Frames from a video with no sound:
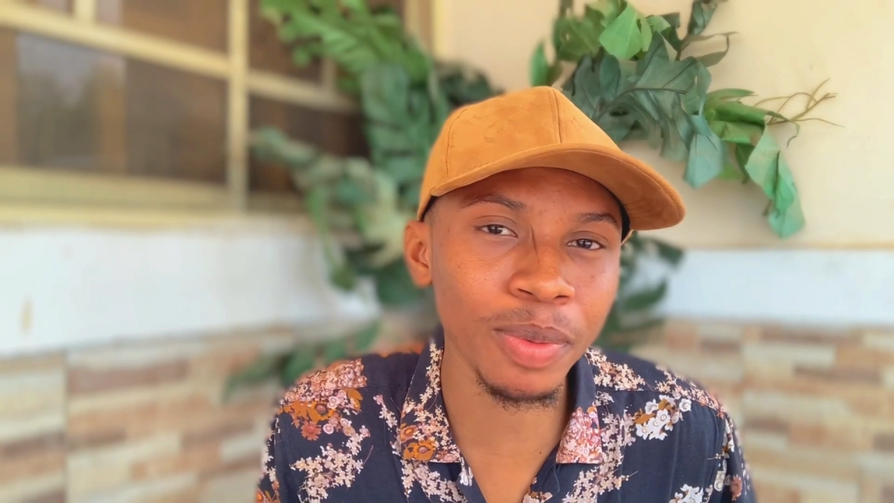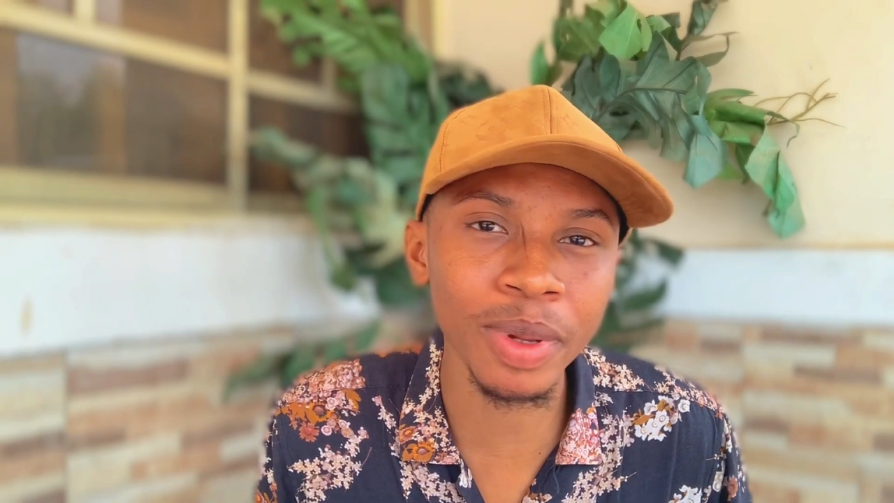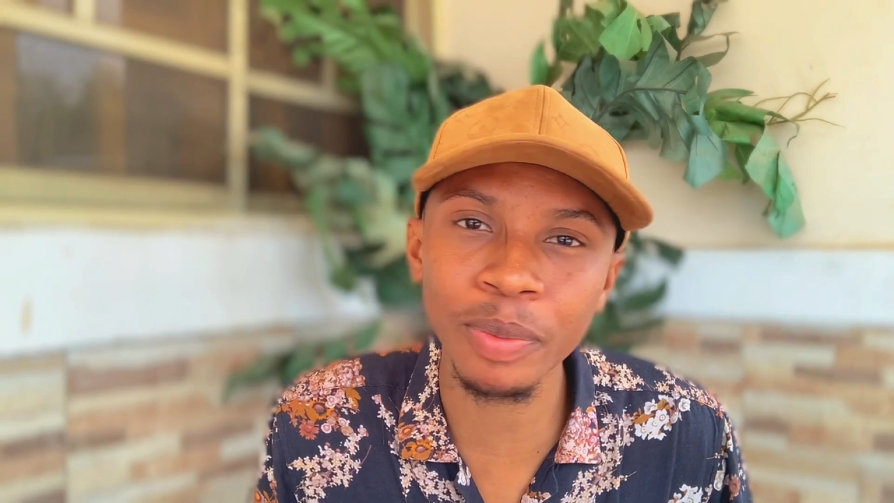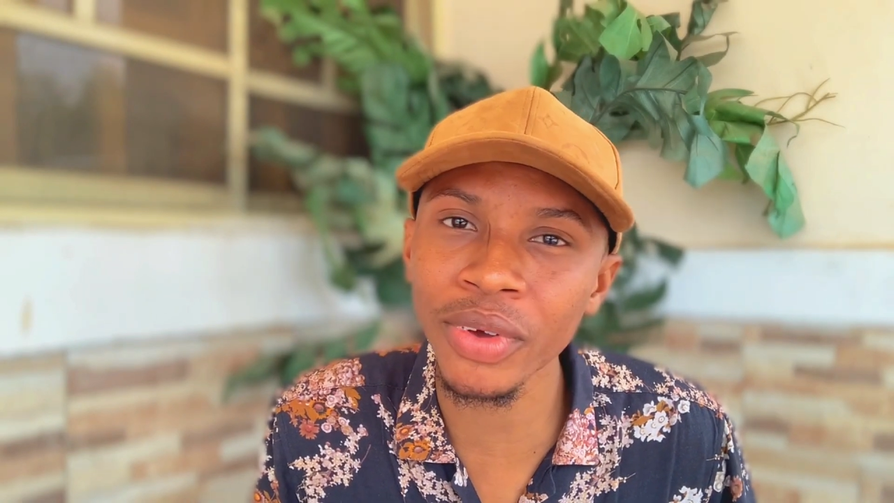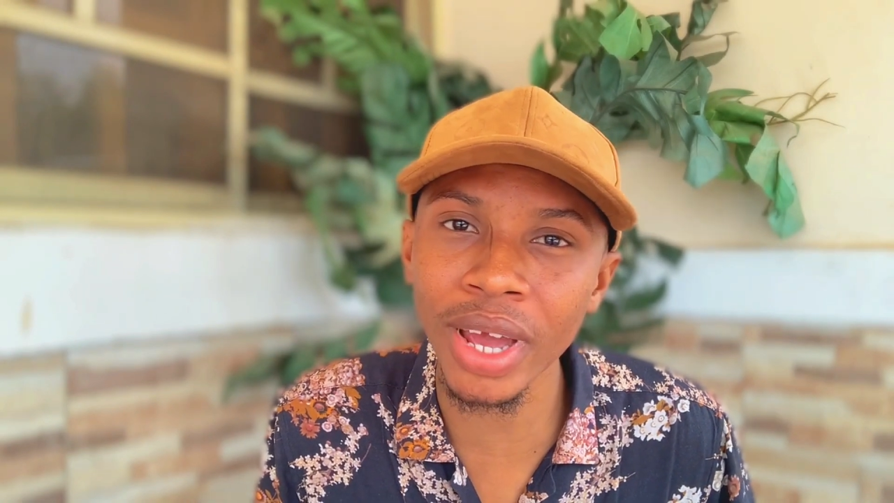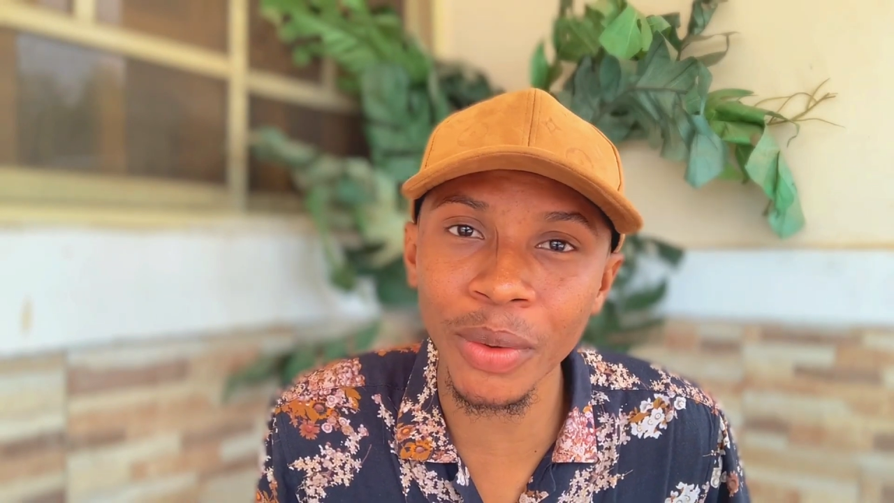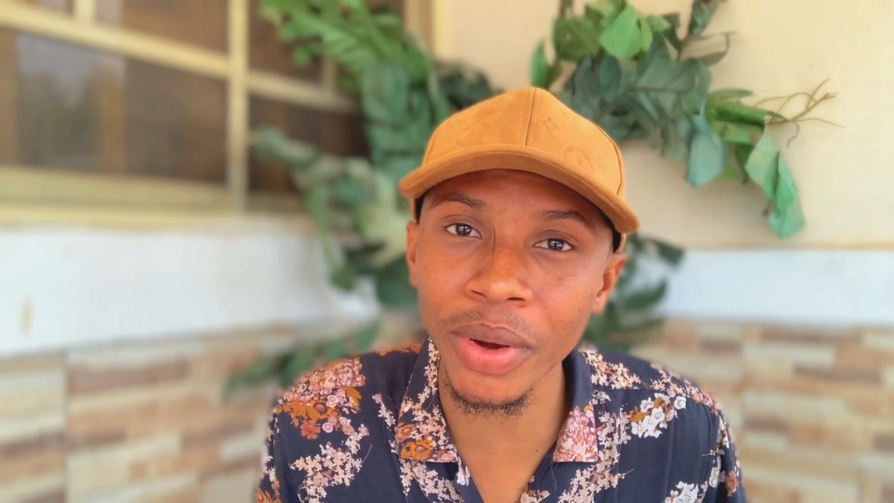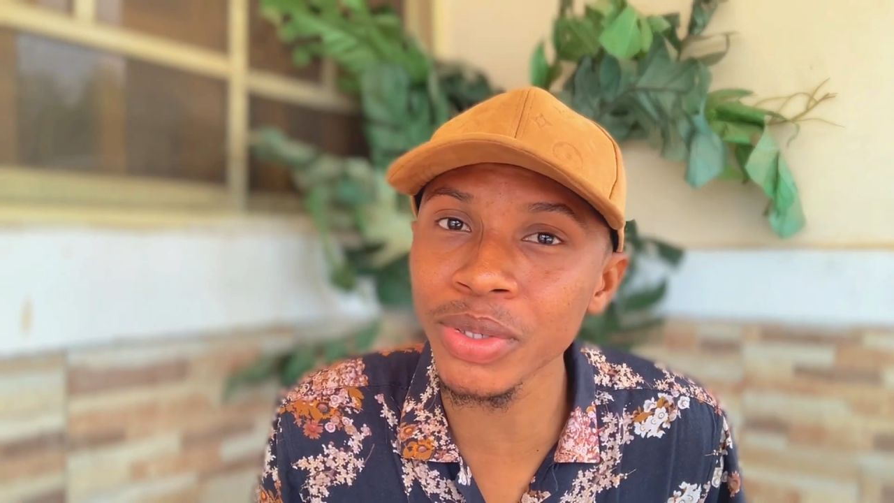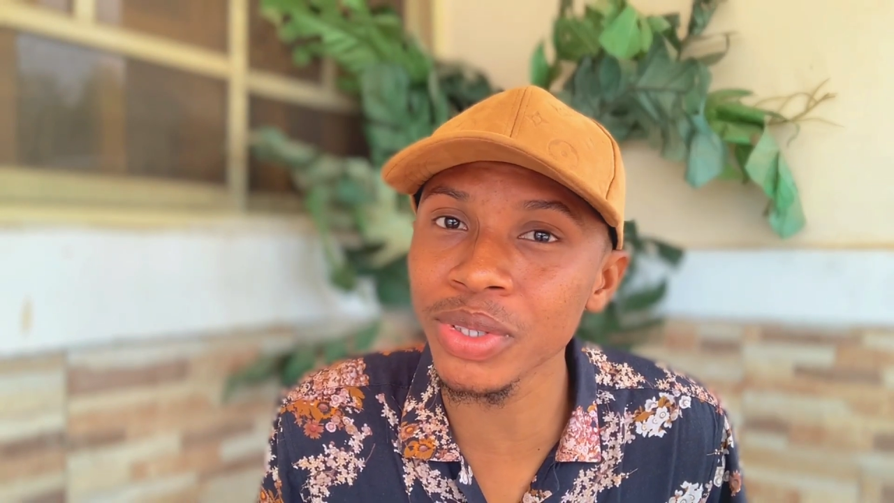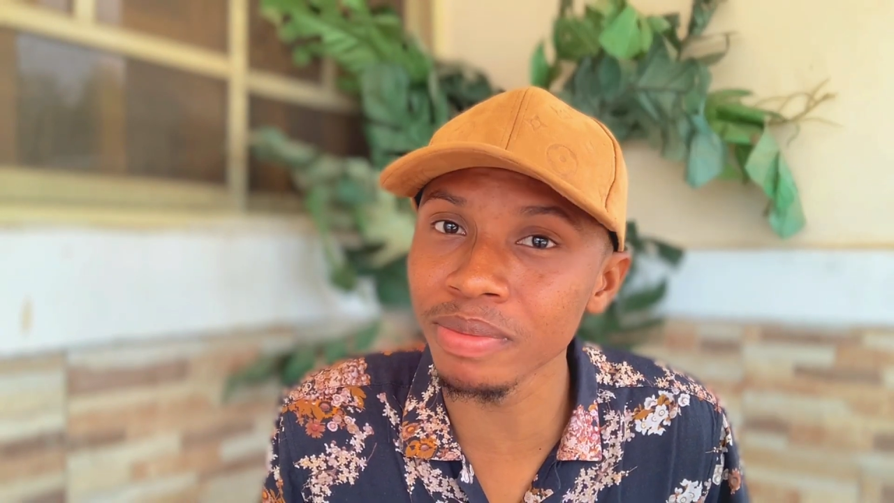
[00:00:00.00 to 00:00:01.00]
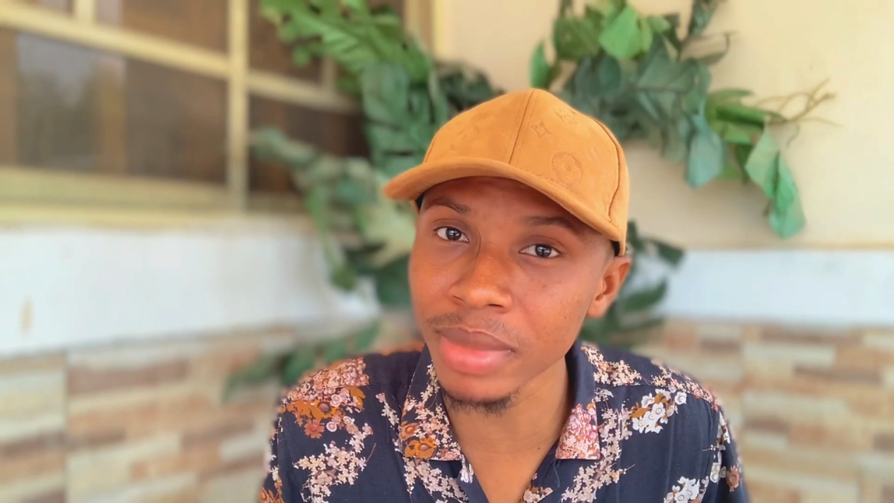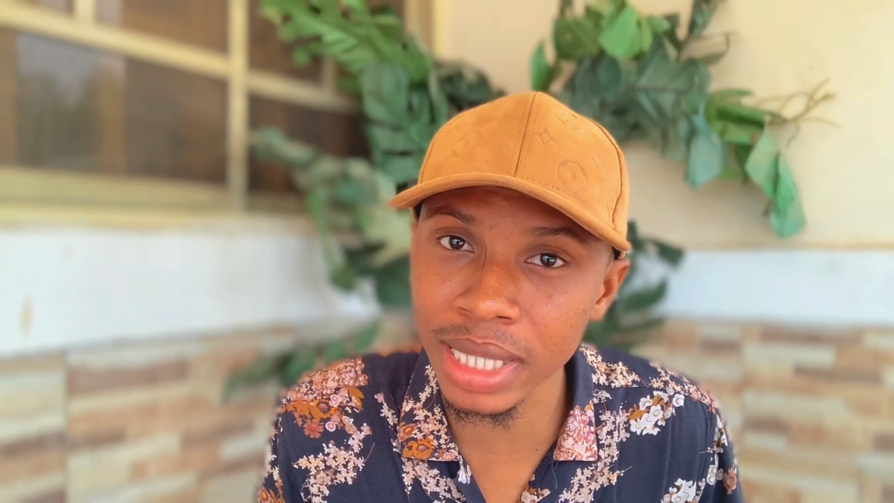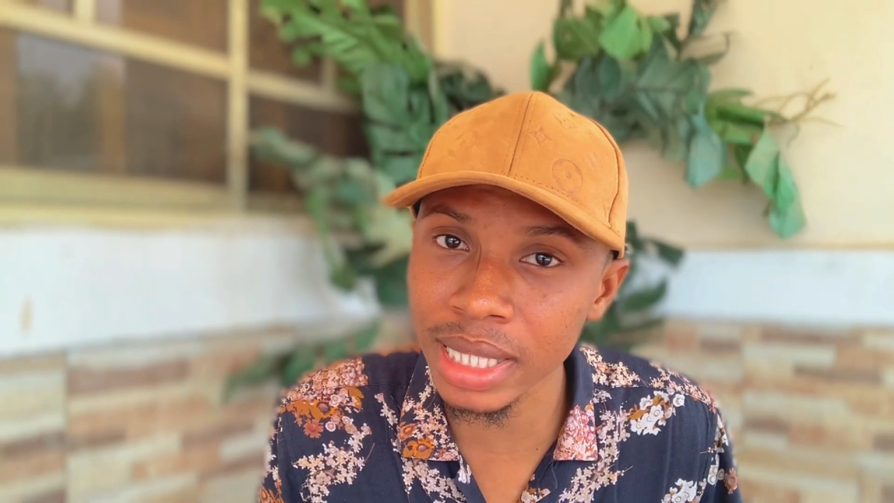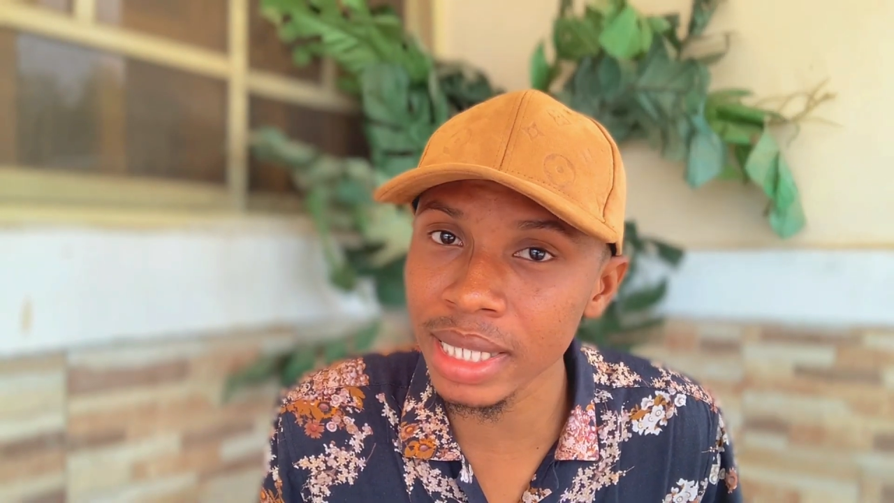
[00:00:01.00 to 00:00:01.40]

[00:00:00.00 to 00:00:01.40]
people you are going to meet,